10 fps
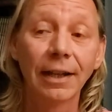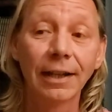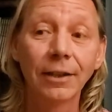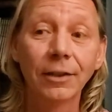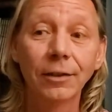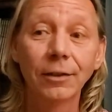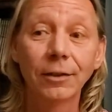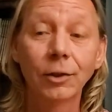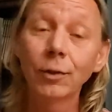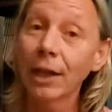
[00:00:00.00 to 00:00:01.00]
in
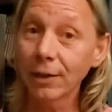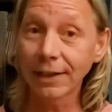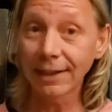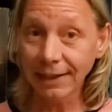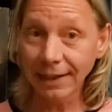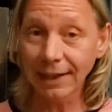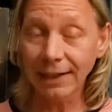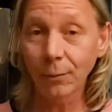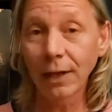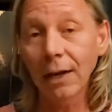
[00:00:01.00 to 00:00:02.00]

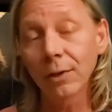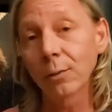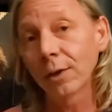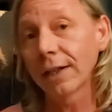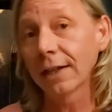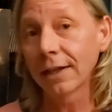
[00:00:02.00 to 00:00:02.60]
2006 when I was working